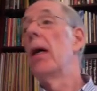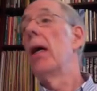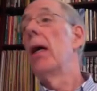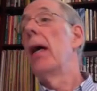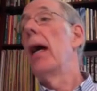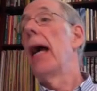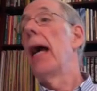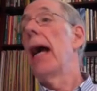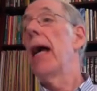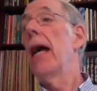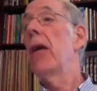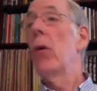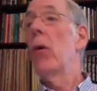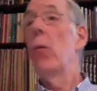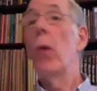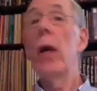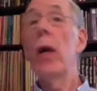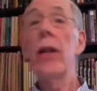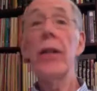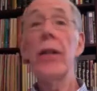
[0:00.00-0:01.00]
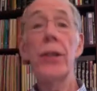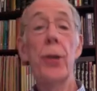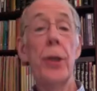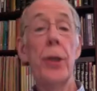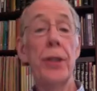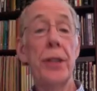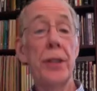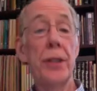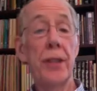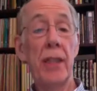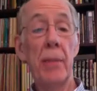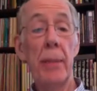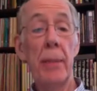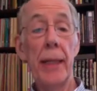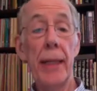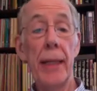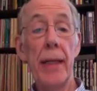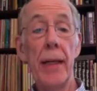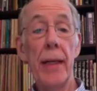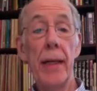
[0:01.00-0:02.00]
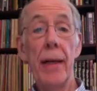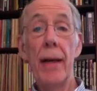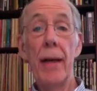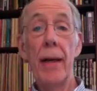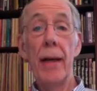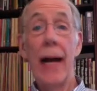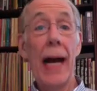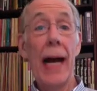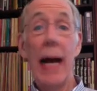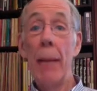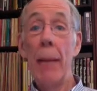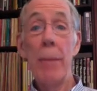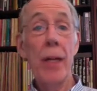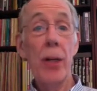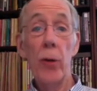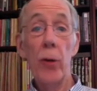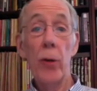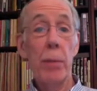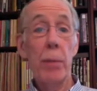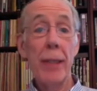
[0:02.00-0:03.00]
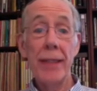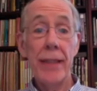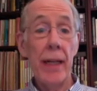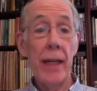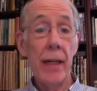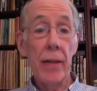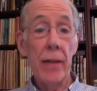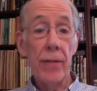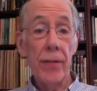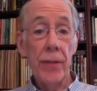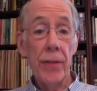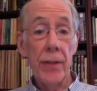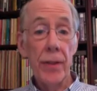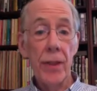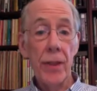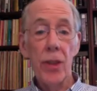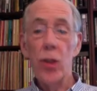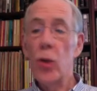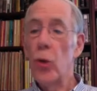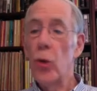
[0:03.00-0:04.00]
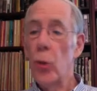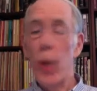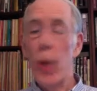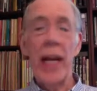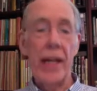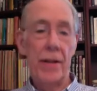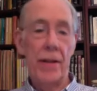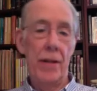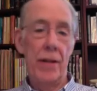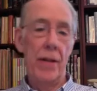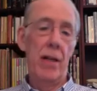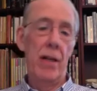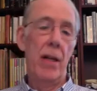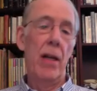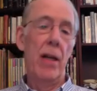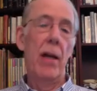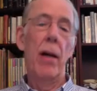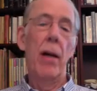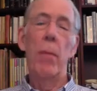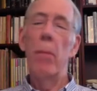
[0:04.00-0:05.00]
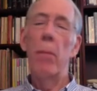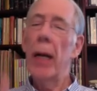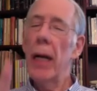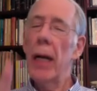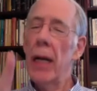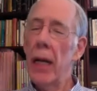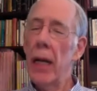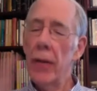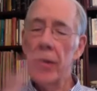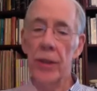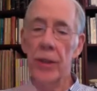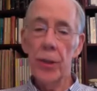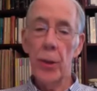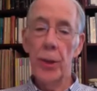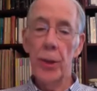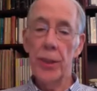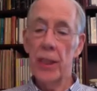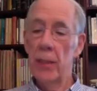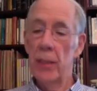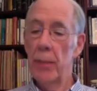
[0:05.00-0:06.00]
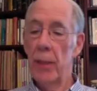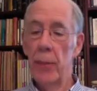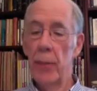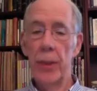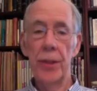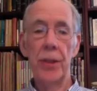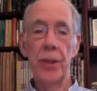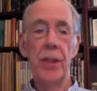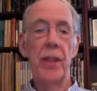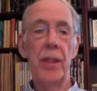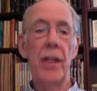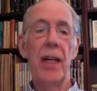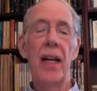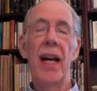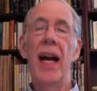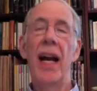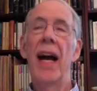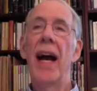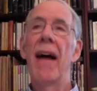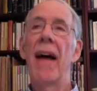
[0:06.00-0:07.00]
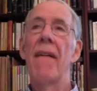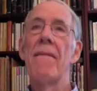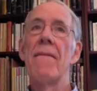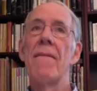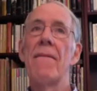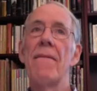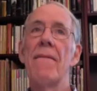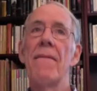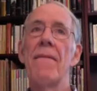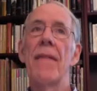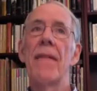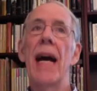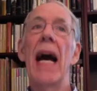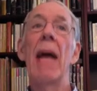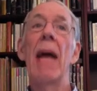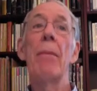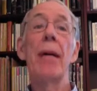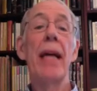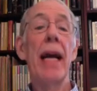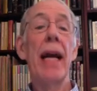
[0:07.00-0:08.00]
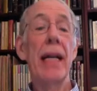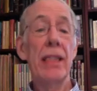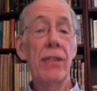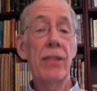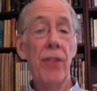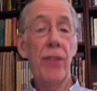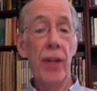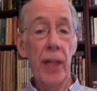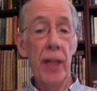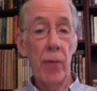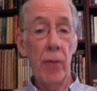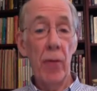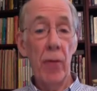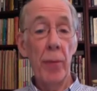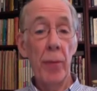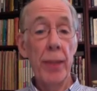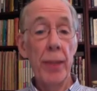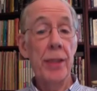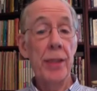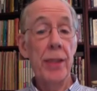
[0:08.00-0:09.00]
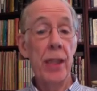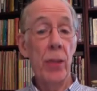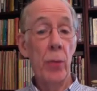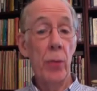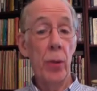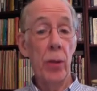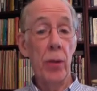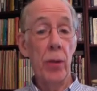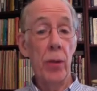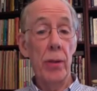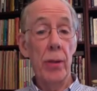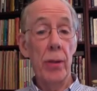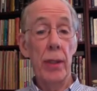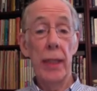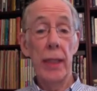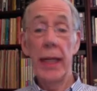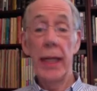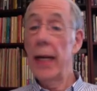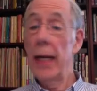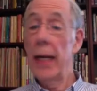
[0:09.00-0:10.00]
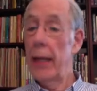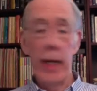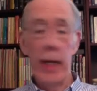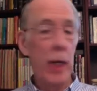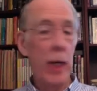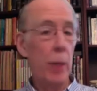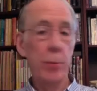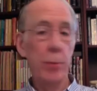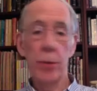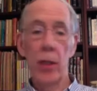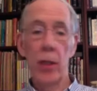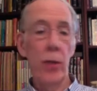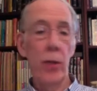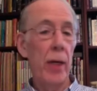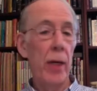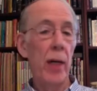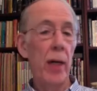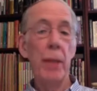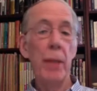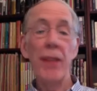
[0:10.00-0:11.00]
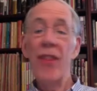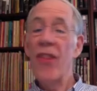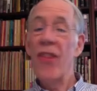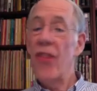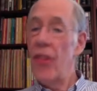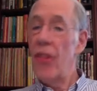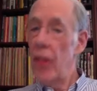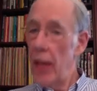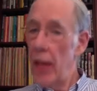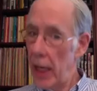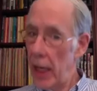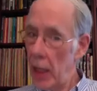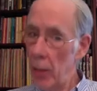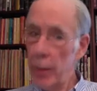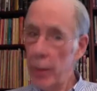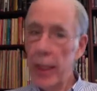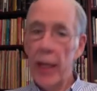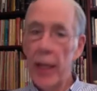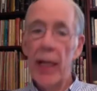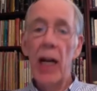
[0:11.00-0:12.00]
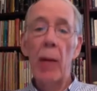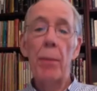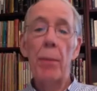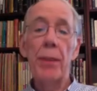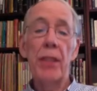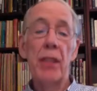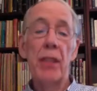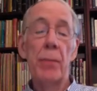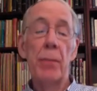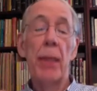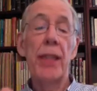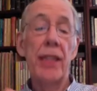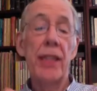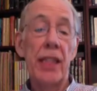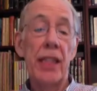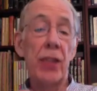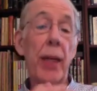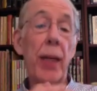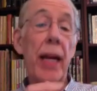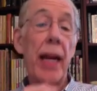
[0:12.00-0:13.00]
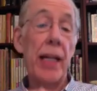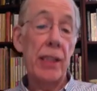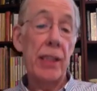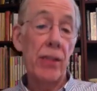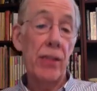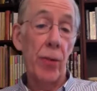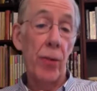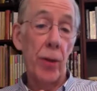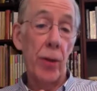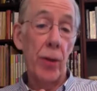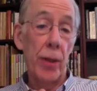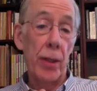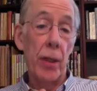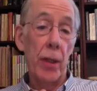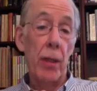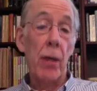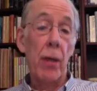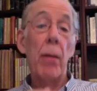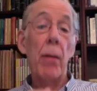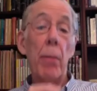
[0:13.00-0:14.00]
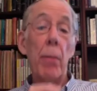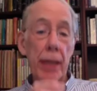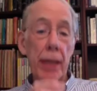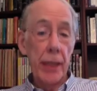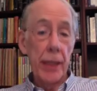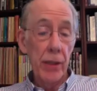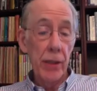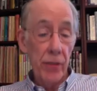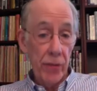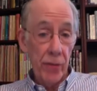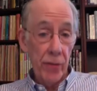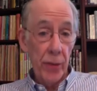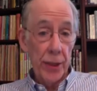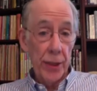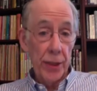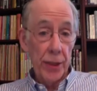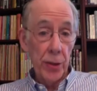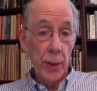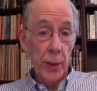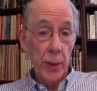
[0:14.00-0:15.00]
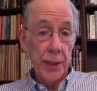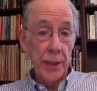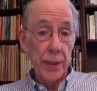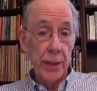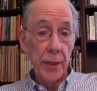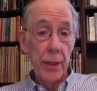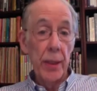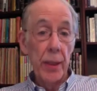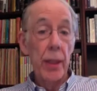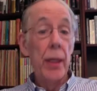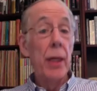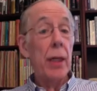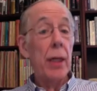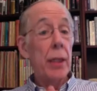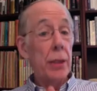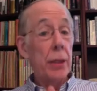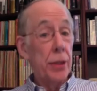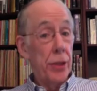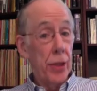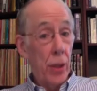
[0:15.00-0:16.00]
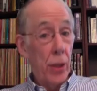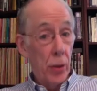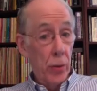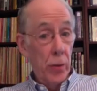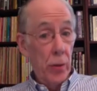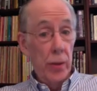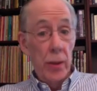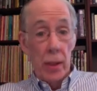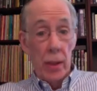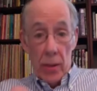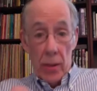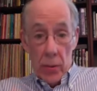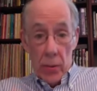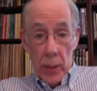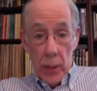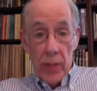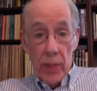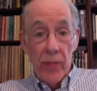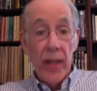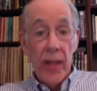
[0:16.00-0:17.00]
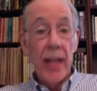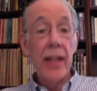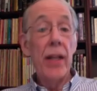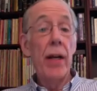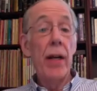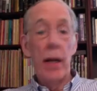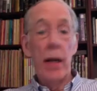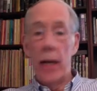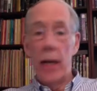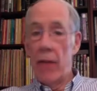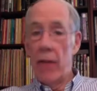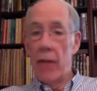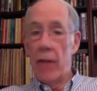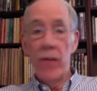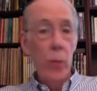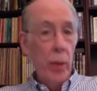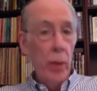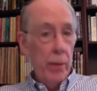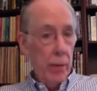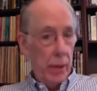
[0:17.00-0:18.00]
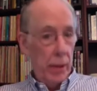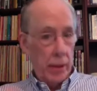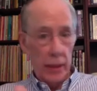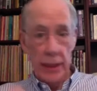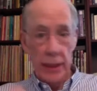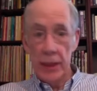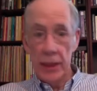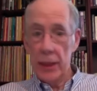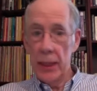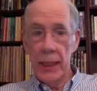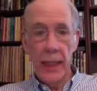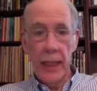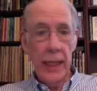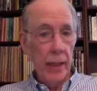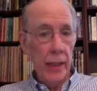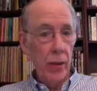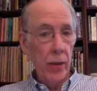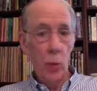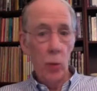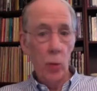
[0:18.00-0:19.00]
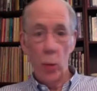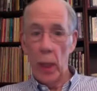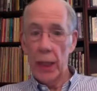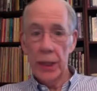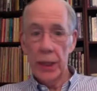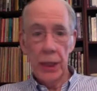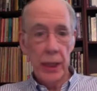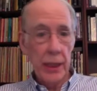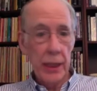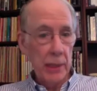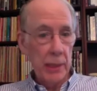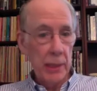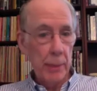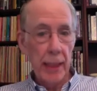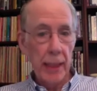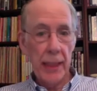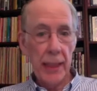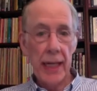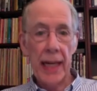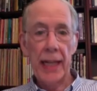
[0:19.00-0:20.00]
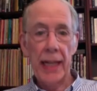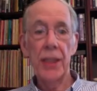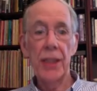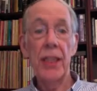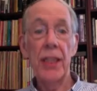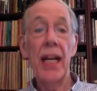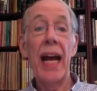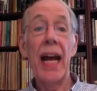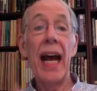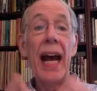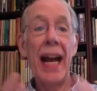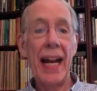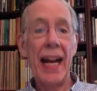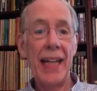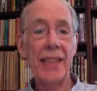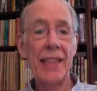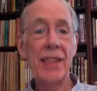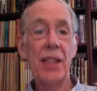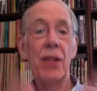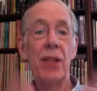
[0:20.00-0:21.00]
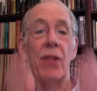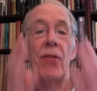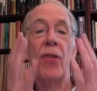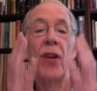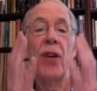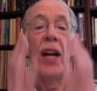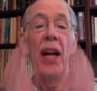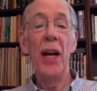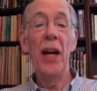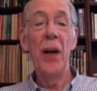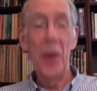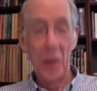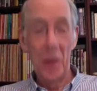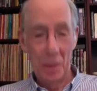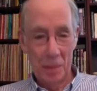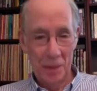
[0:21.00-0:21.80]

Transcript: And one of the choices can be, I'm going to do it myself. Great. But another choice can be, Richard, I'm going to ask for help from the unseen world. Again, help's all around, but help can't help us as much as we ask for it because of the free choice. So we invite everyone listening in or watching this podcast to ask for help.